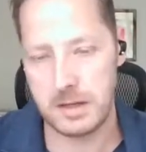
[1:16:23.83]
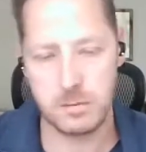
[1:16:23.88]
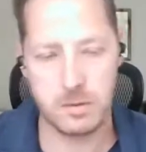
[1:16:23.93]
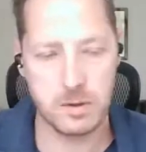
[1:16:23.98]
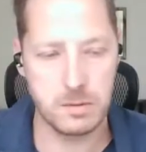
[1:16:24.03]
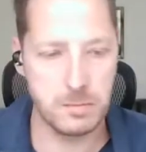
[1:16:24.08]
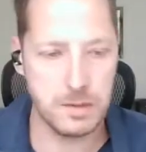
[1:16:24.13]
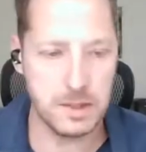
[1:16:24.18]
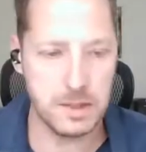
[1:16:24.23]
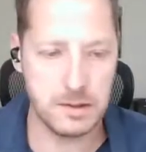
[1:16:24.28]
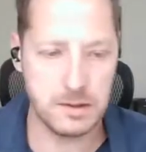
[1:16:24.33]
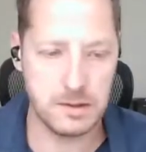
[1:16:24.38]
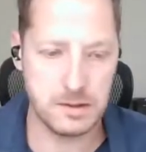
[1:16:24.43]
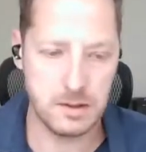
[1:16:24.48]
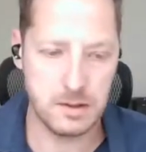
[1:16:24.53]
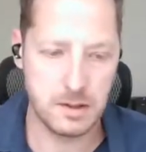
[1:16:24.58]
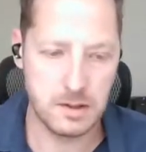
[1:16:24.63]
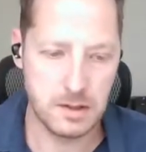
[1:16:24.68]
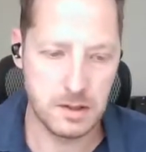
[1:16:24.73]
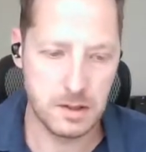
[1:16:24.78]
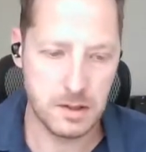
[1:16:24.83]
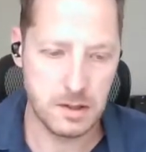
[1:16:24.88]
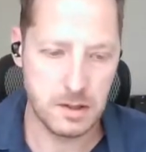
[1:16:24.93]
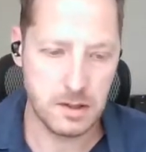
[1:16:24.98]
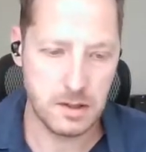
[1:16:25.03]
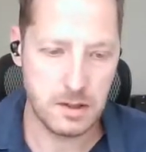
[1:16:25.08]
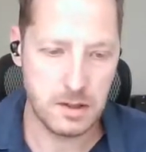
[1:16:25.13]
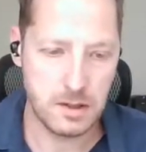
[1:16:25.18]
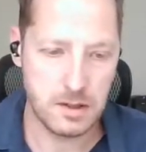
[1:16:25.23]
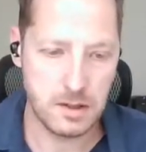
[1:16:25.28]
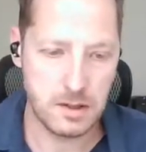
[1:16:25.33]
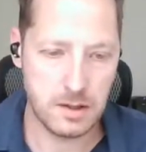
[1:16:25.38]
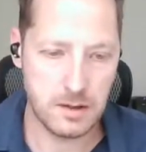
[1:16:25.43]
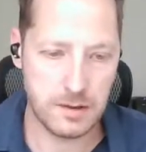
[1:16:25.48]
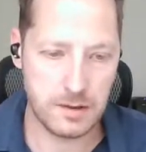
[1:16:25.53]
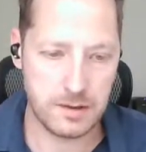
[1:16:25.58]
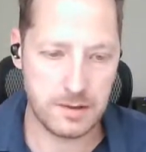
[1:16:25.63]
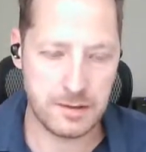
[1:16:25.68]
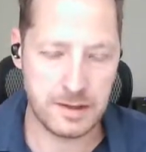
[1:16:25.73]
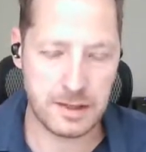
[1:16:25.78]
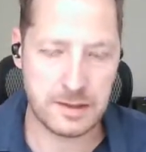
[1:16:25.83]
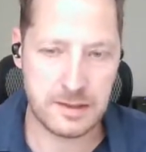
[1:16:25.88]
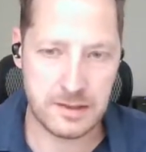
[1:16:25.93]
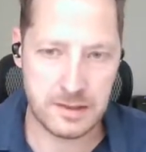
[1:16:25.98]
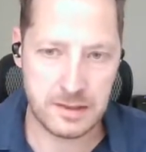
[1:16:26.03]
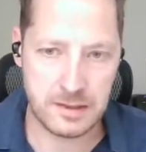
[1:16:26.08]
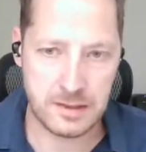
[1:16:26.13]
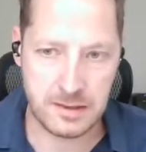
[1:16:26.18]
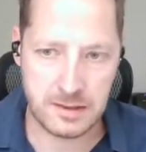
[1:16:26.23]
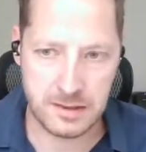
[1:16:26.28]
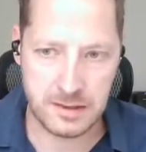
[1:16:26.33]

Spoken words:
that will mean that,